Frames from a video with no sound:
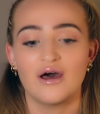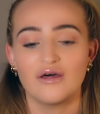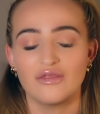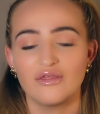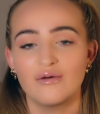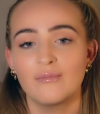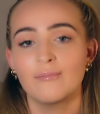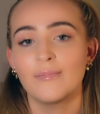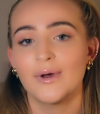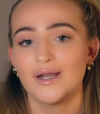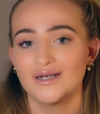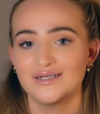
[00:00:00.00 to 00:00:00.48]

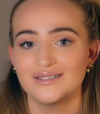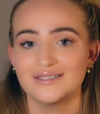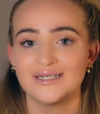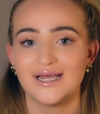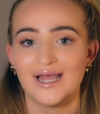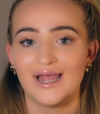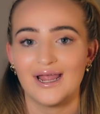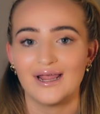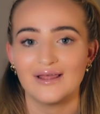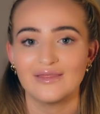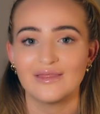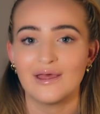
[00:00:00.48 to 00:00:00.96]
other
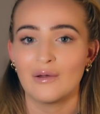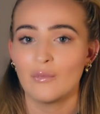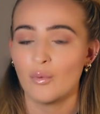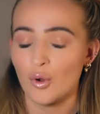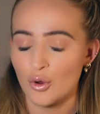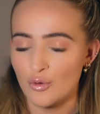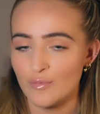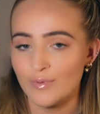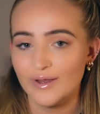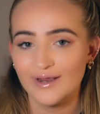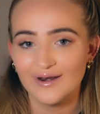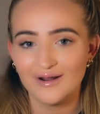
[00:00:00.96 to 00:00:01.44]
Monday there
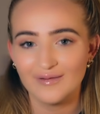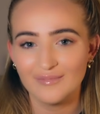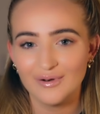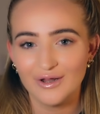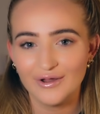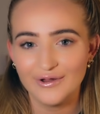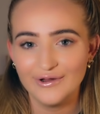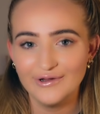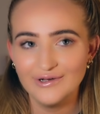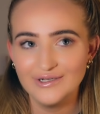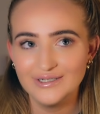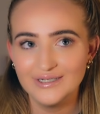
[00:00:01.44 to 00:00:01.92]
won't be an
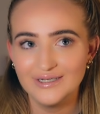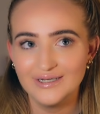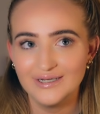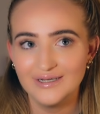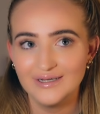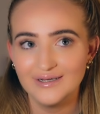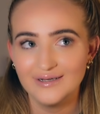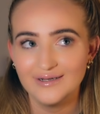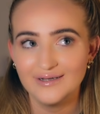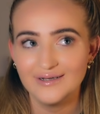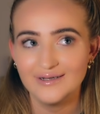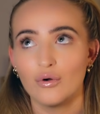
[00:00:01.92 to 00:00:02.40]
upload.
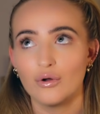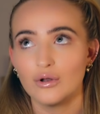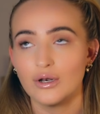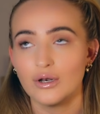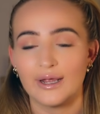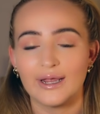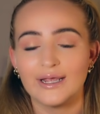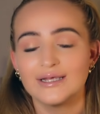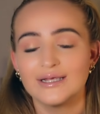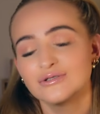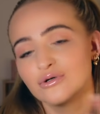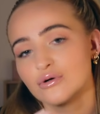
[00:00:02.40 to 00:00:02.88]

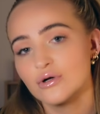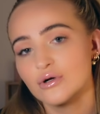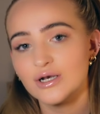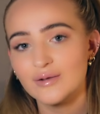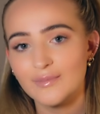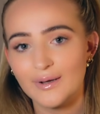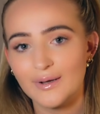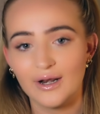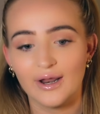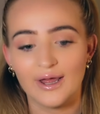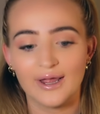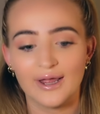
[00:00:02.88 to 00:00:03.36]
Like it's not
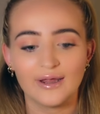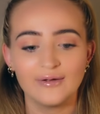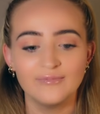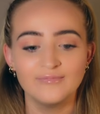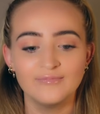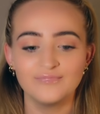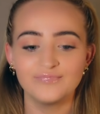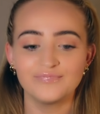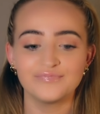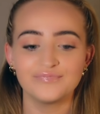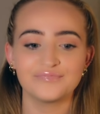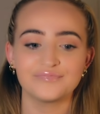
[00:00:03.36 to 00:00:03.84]
going to be like,
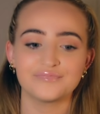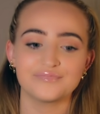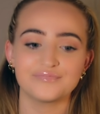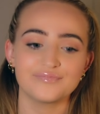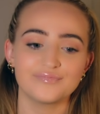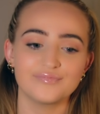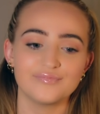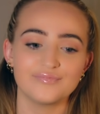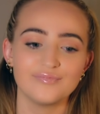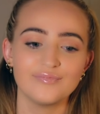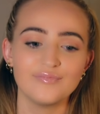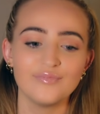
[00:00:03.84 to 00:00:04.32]

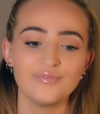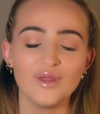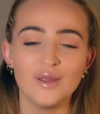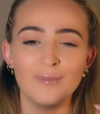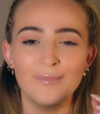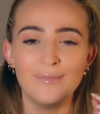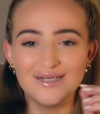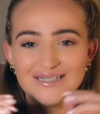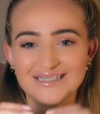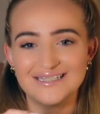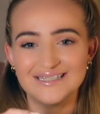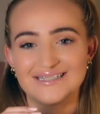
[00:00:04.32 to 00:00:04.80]

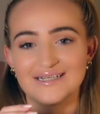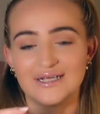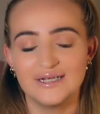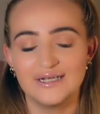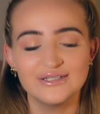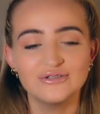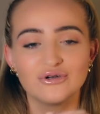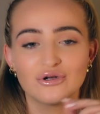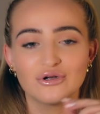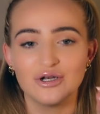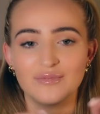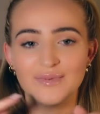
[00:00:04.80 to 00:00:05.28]

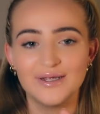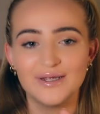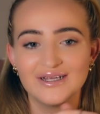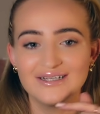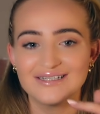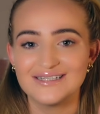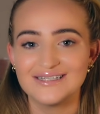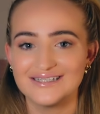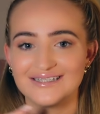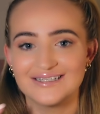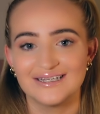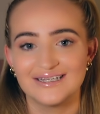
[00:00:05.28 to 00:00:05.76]
it's not going to be
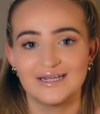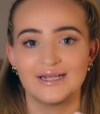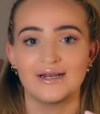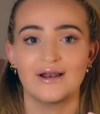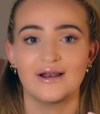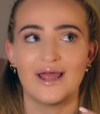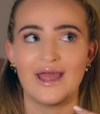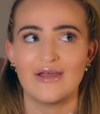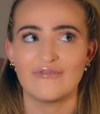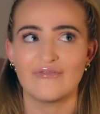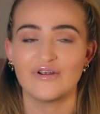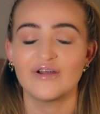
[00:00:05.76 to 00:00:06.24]
consistently
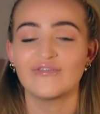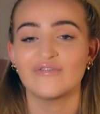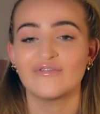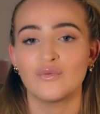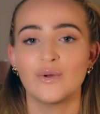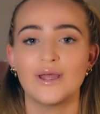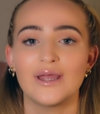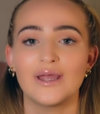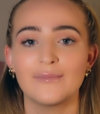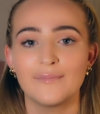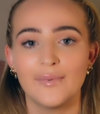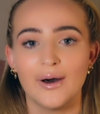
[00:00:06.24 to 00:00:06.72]
like every other
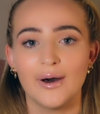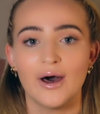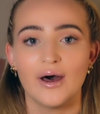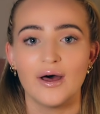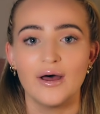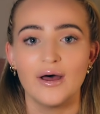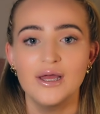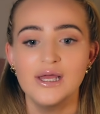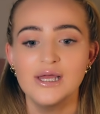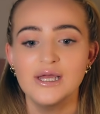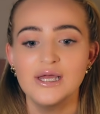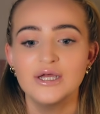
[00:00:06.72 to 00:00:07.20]
week,
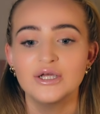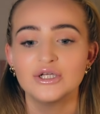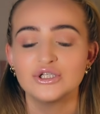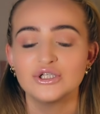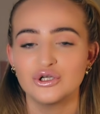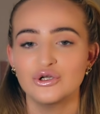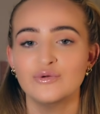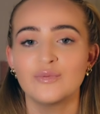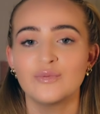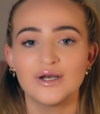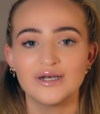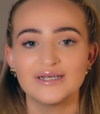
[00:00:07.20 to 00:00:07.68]
but
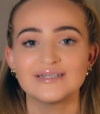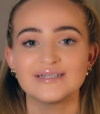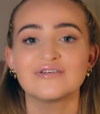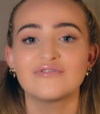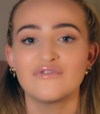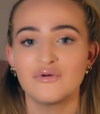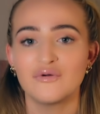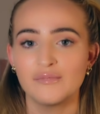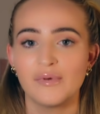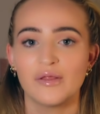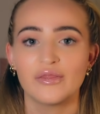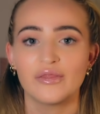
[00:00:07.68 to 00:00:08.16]
2 Mondays
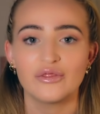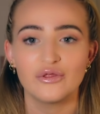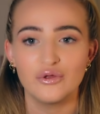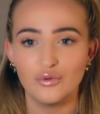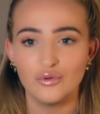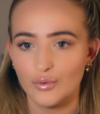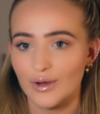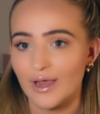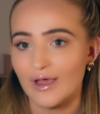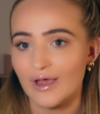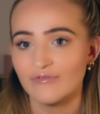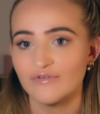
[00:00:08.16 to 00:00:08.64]
of a month
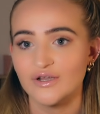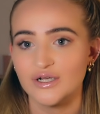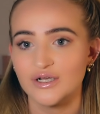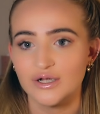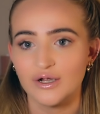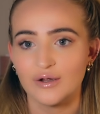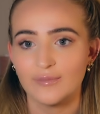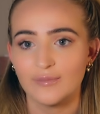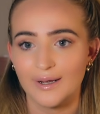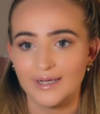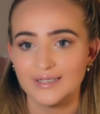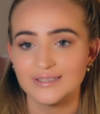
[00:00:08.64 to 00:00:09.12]
you will get a
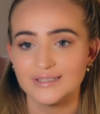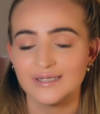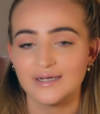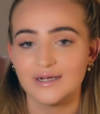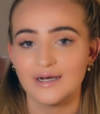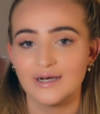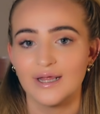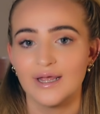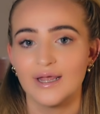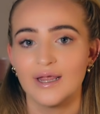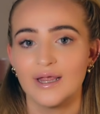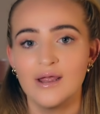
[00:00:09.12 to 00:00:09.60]
video
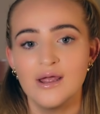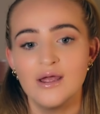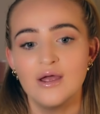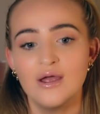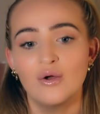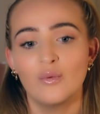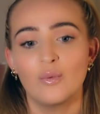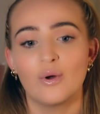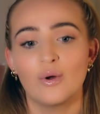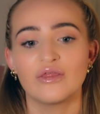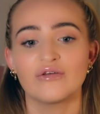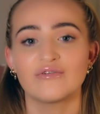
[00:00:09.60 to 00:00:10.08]
basically.
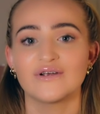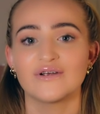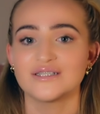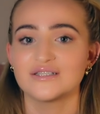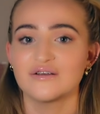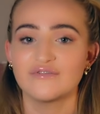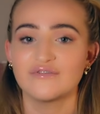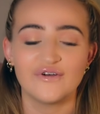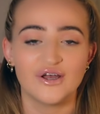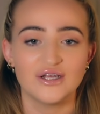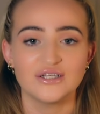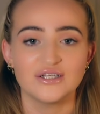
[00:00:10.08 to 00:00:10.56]
Whether it's
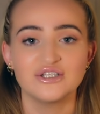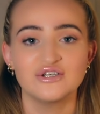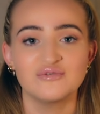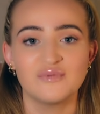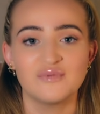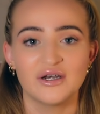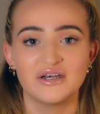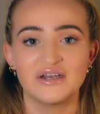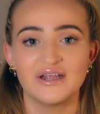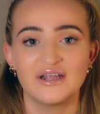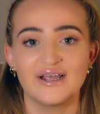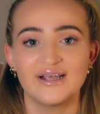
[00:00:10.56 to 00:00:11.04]
the first 2
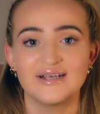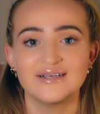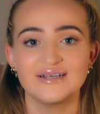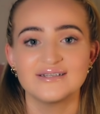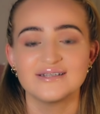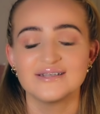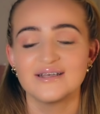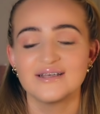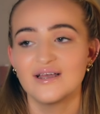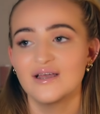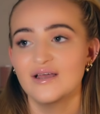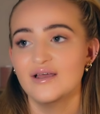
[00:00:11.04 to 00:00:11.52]

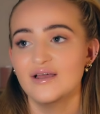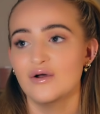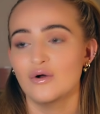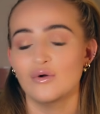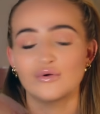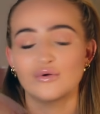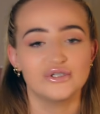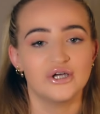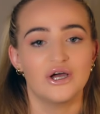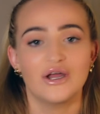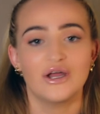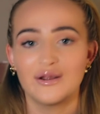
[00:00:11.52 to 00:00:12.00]
Mondays,
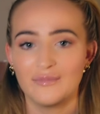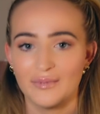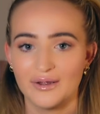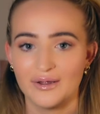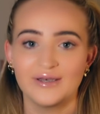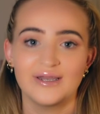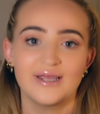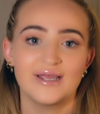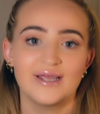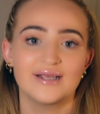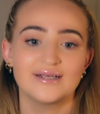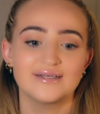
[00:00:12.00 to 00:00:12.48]
alternate
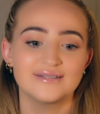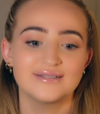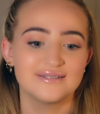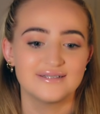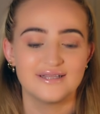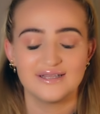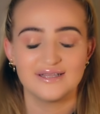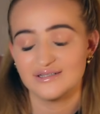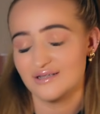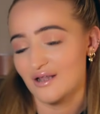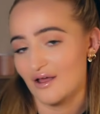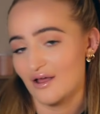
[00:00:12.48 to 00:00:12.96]
Mondays,
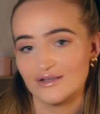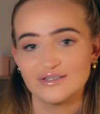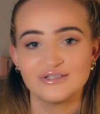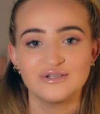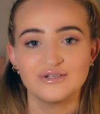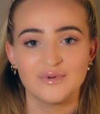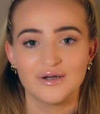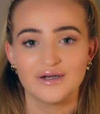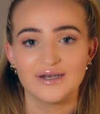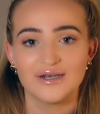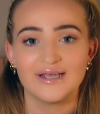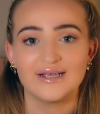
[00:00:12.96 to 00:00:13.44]
last
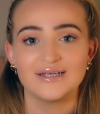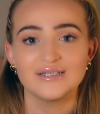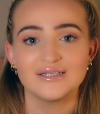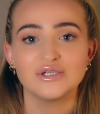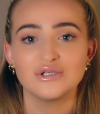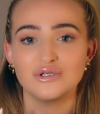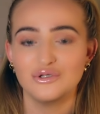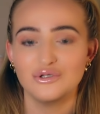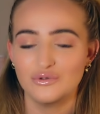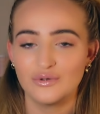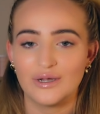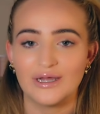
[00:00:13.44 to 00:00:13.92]
2 Mondays,
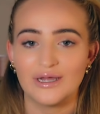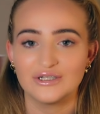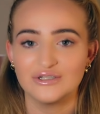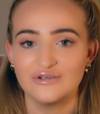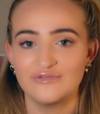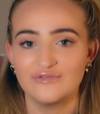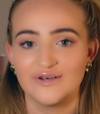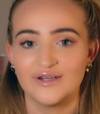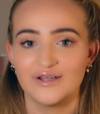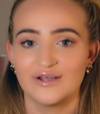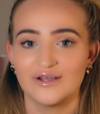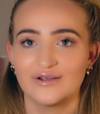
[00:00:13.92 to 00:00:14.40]
you'll get
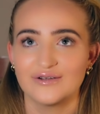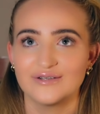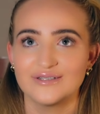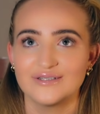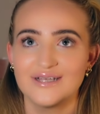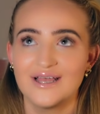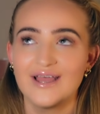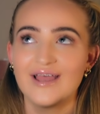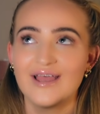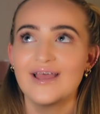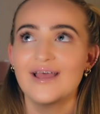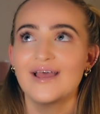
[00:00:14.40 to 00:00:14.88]
2
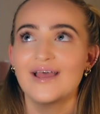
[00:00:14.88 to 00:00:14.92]
videos